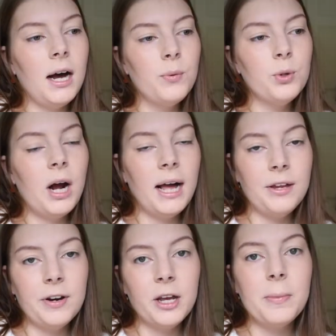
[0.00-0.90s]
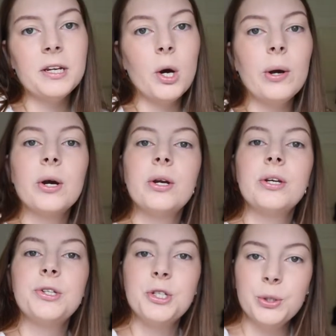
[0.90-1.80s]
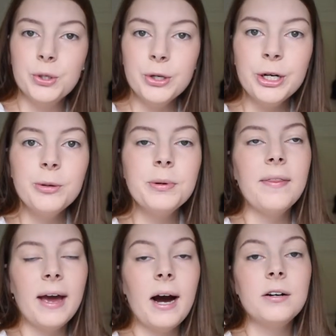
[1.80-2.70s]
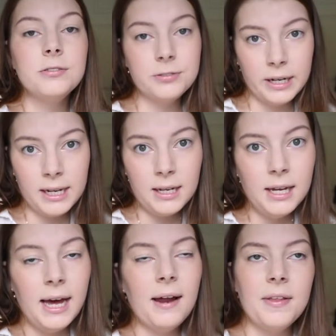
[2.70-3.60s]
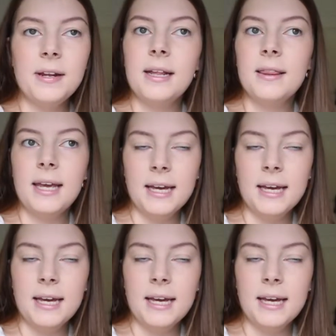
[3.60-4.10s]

I would highly recommend going on a tour group. They are free and then at the